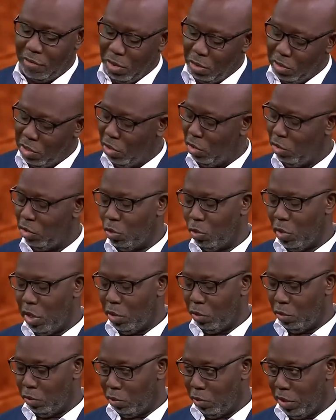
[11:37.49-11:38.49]
They've only
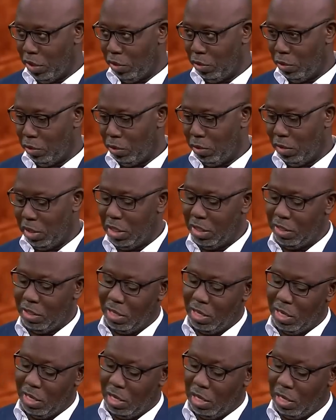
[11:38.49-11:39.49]
lost once all
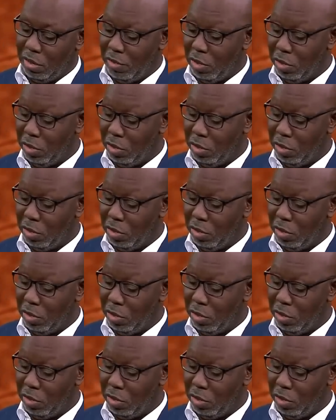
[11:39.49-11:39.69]
season.